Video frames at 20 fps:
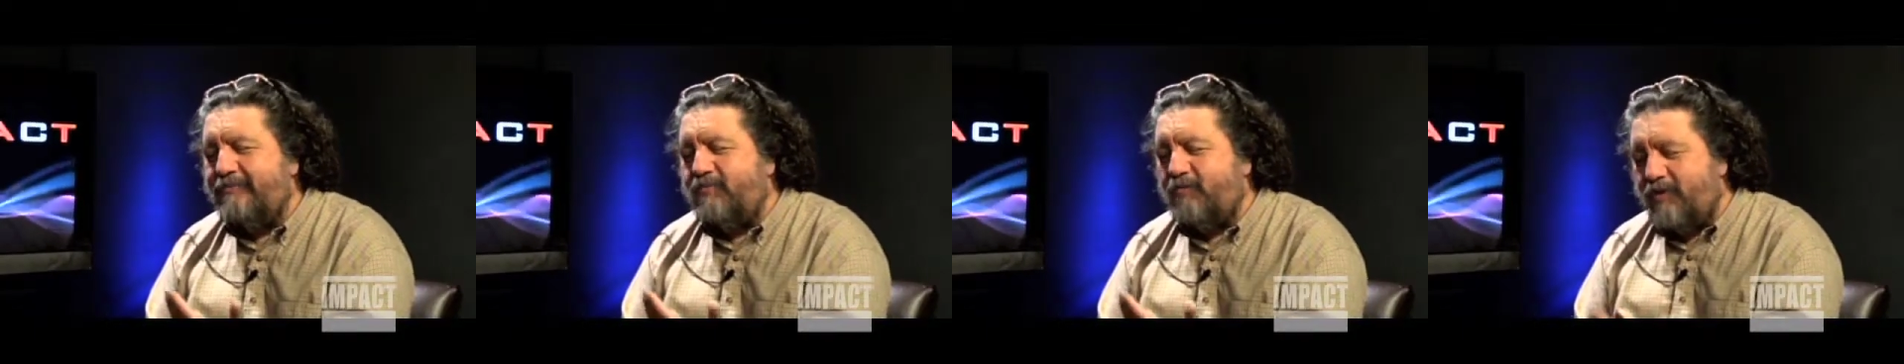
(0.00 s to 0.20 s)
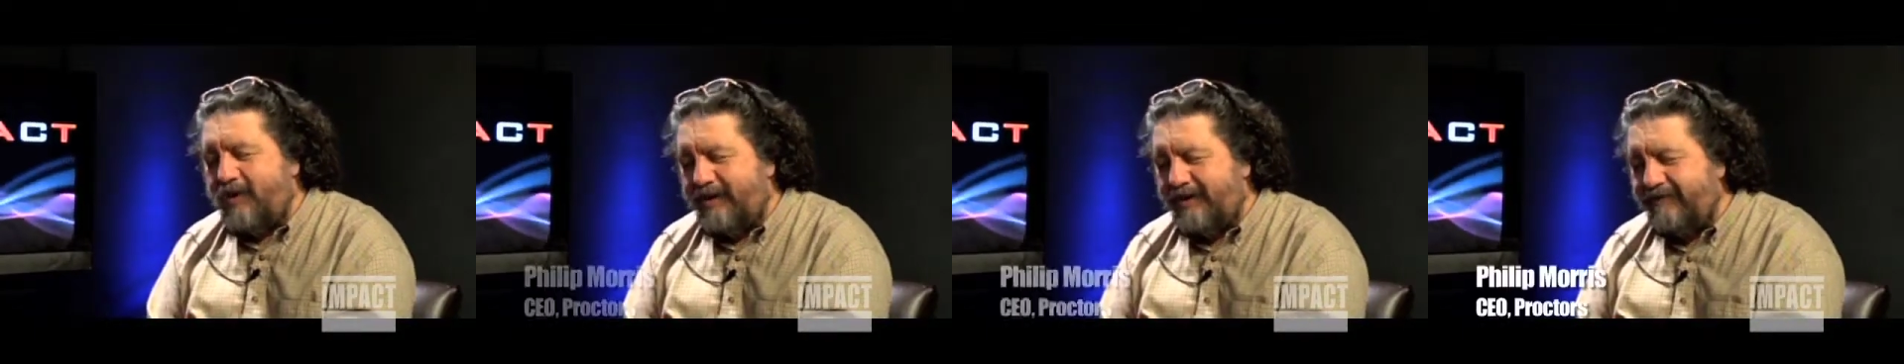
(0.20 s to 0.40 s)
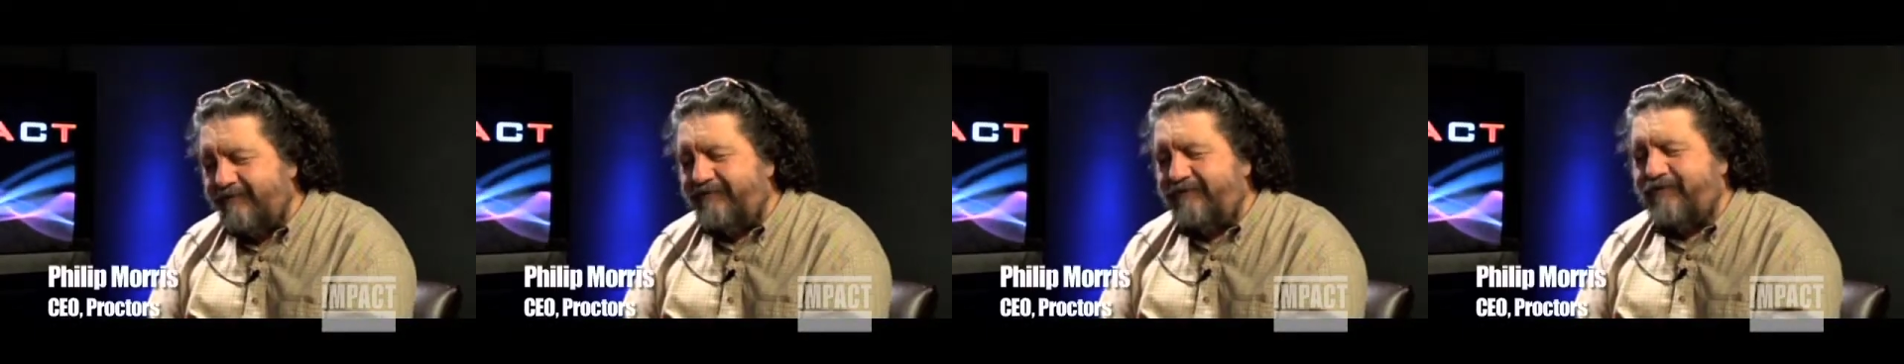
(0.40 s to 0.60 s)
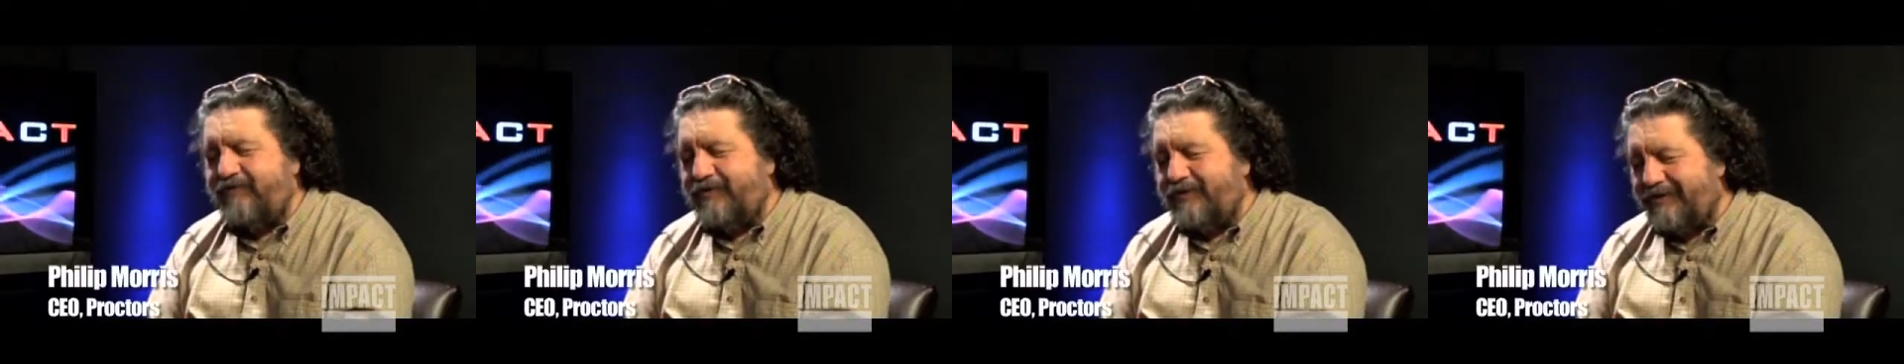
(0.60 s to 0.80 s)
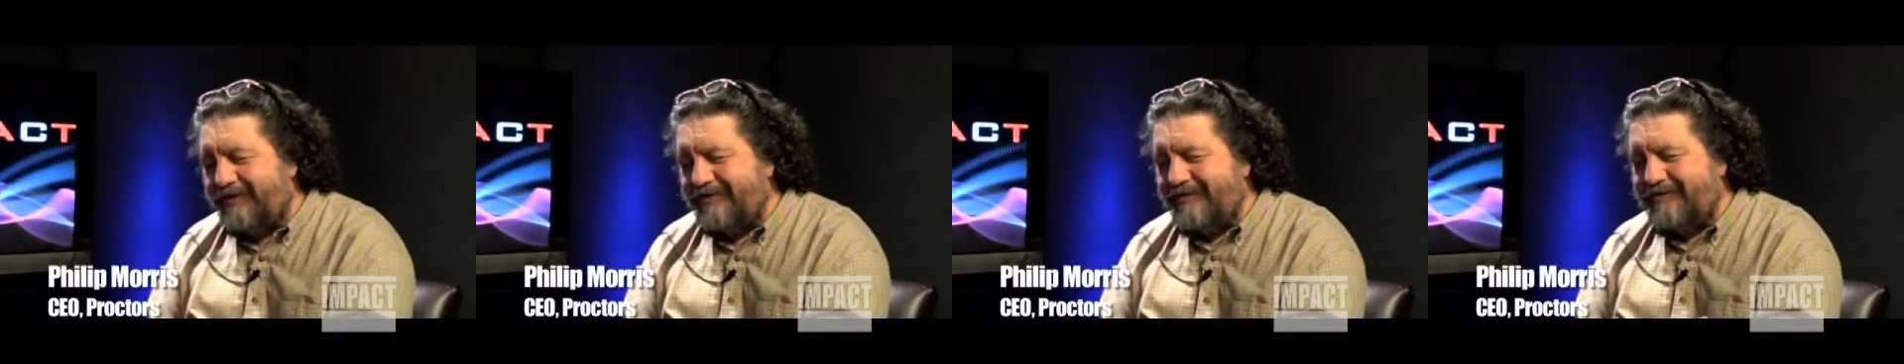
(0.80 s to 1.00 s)
one
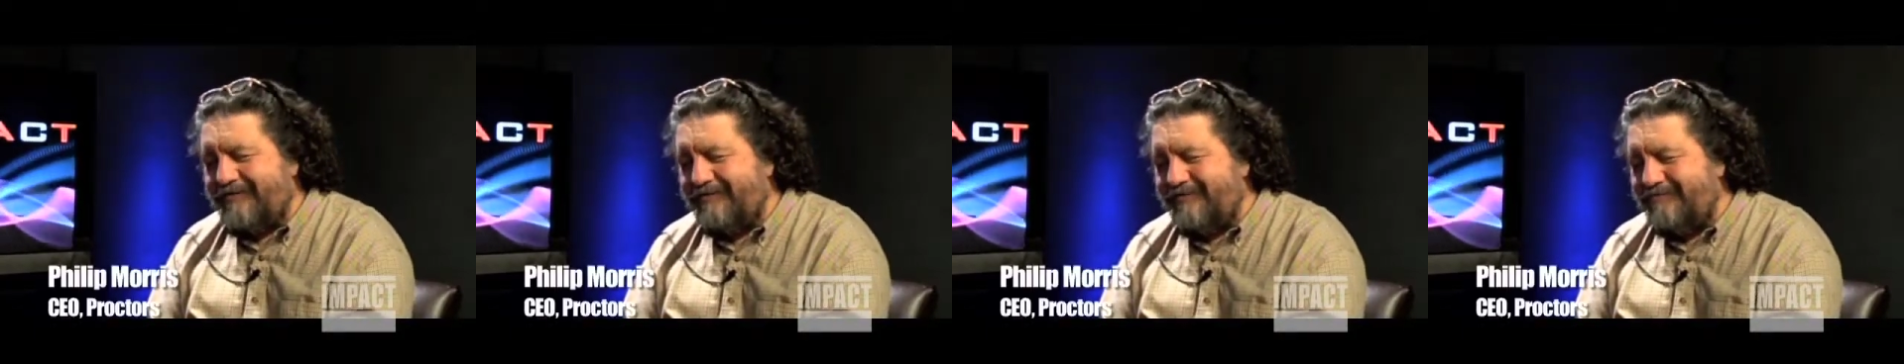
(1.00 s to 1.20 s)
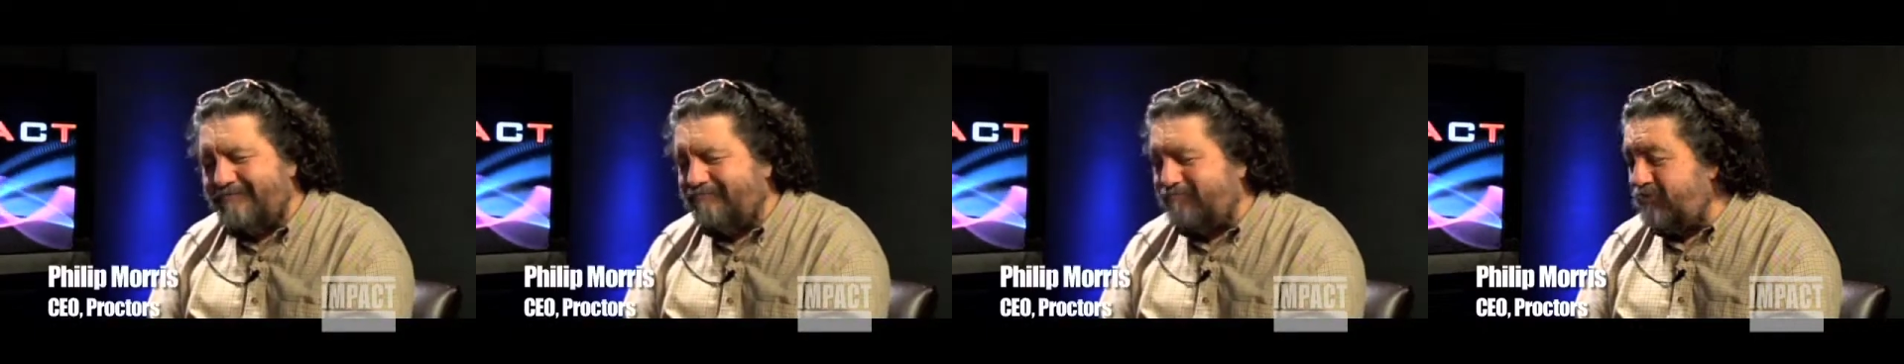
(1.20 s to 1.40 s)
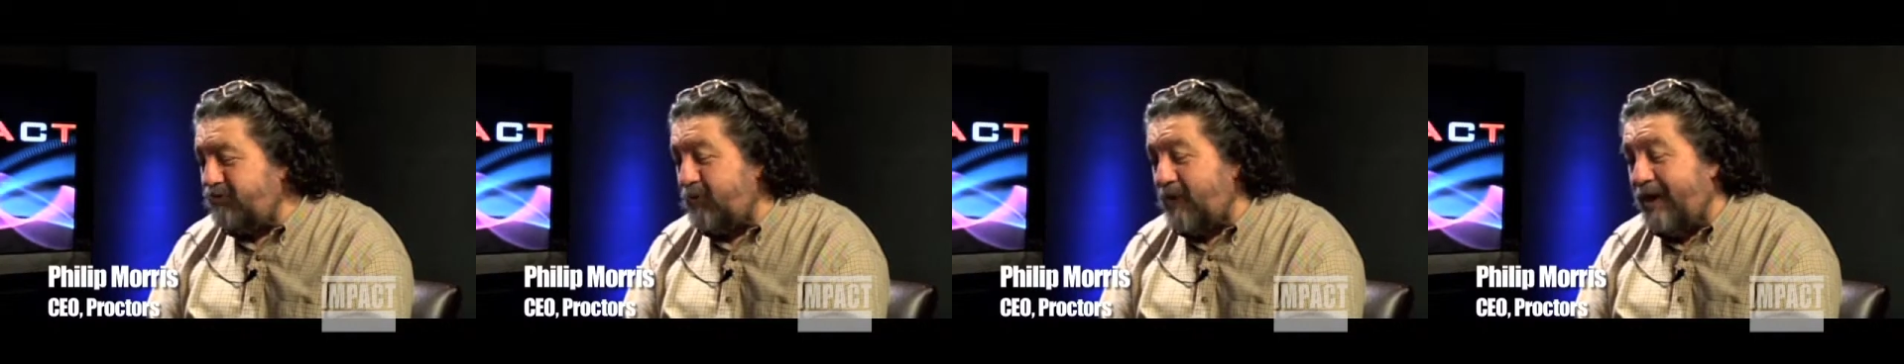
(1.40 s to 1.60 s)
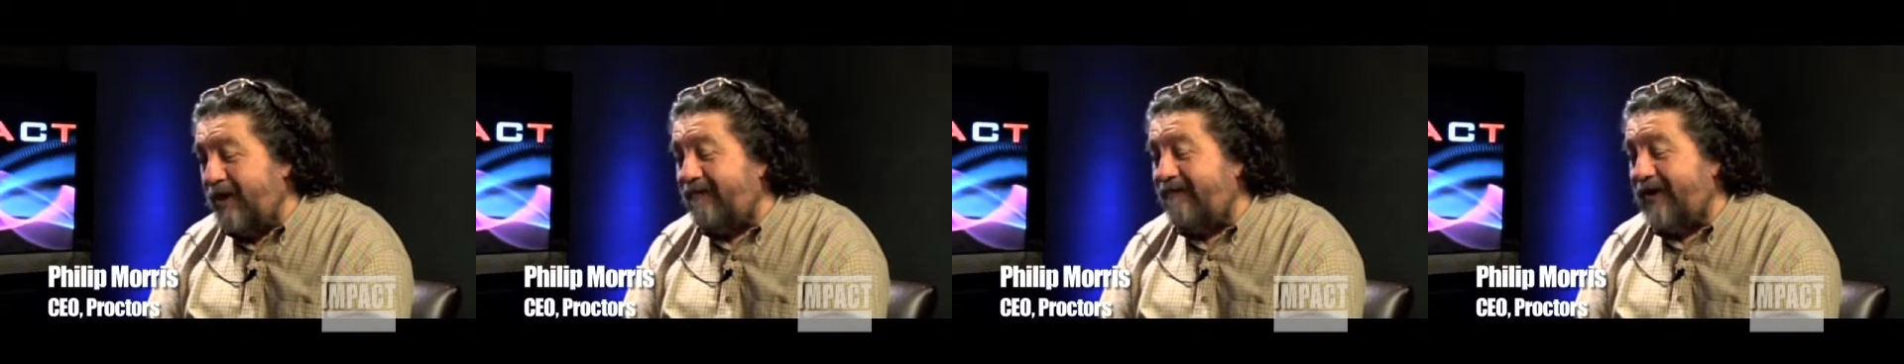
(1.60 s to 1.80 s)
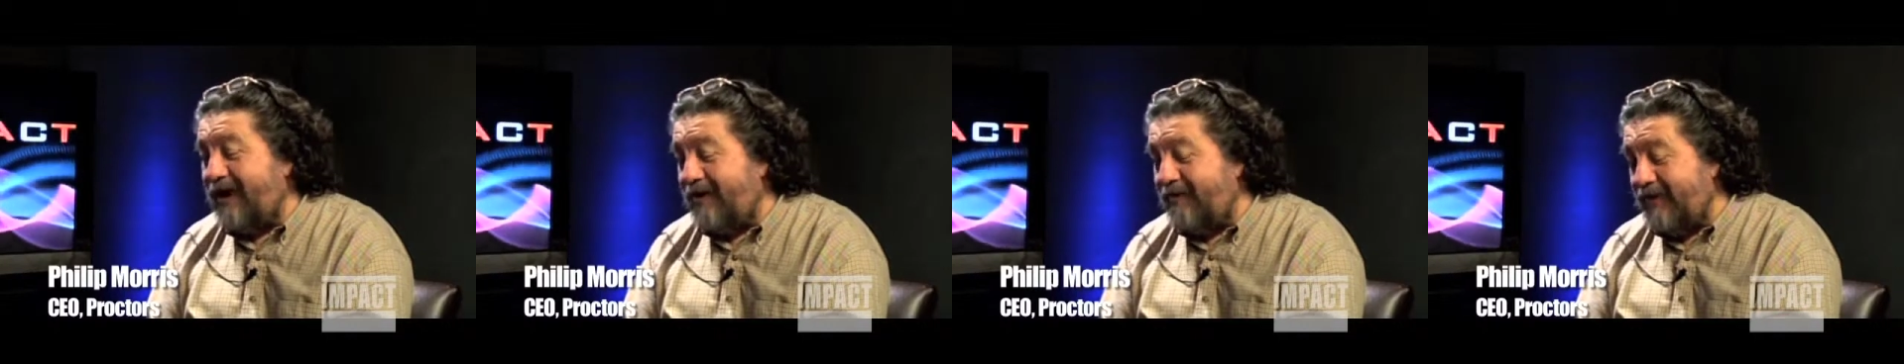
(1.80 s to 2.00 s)
full
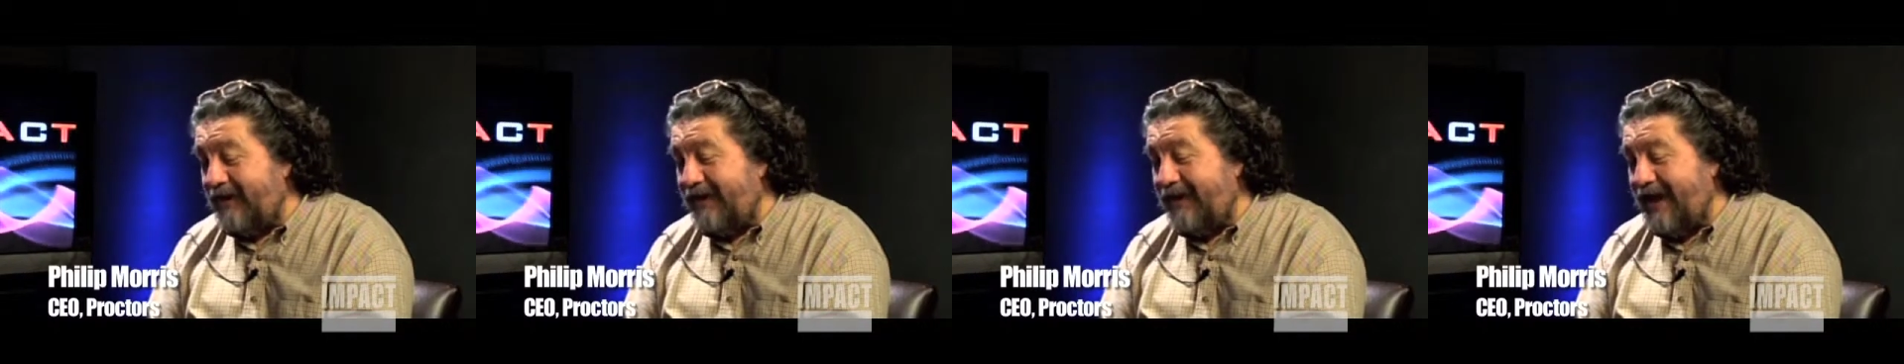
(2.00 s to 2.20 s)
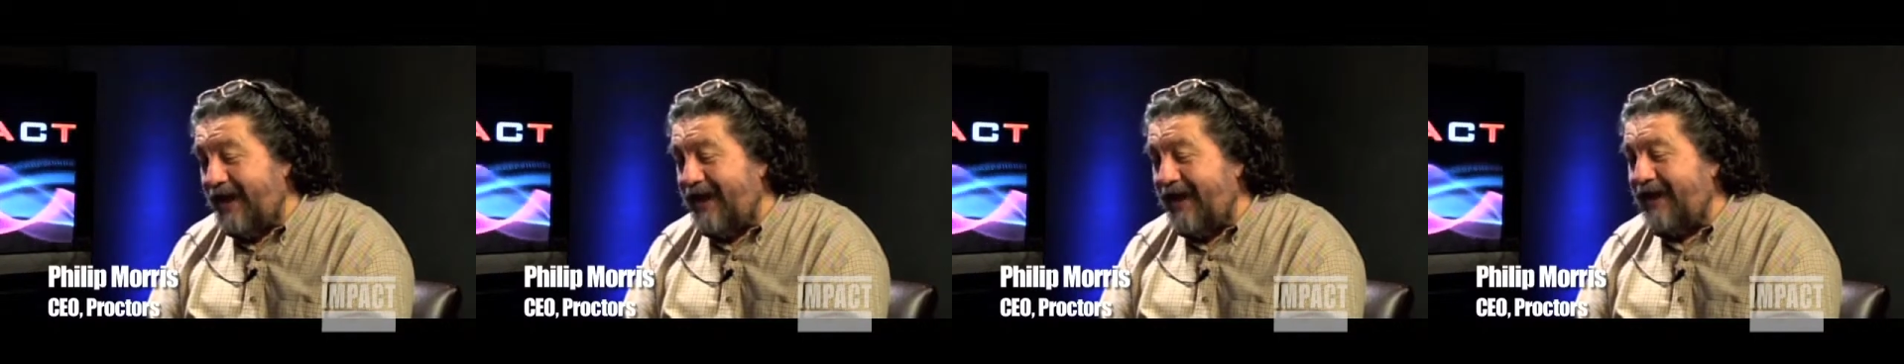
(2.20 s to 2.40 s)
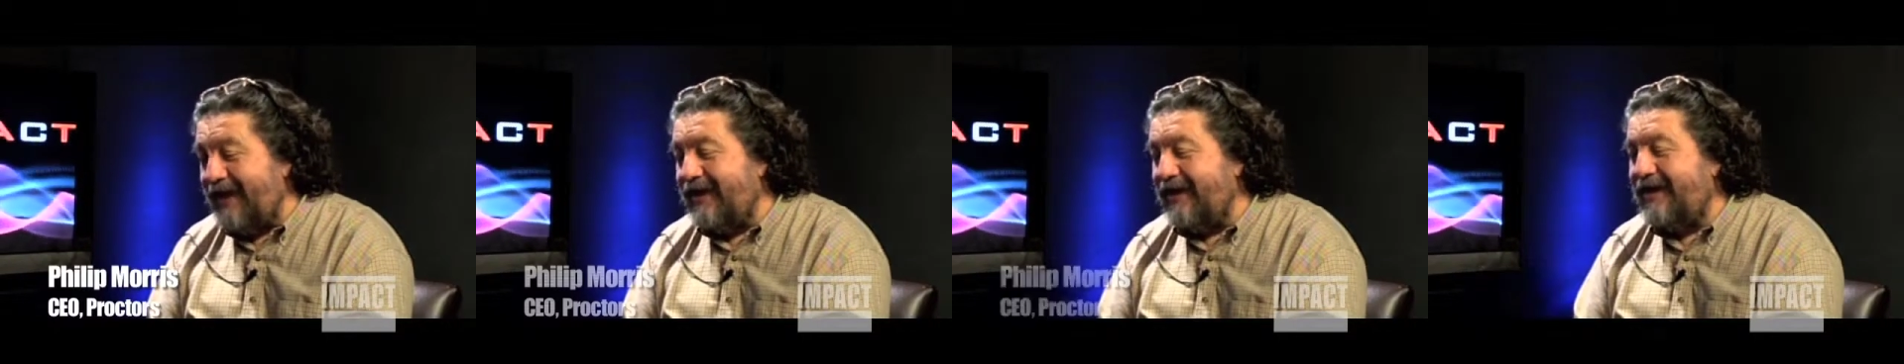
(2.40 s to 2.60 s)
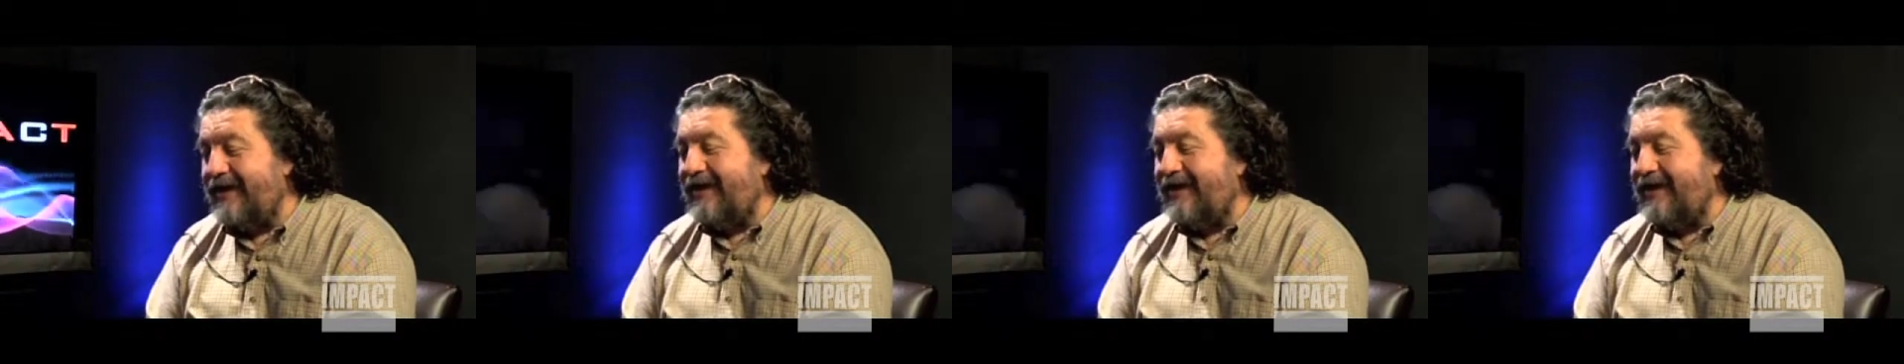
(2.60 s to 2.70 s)
twelve hour day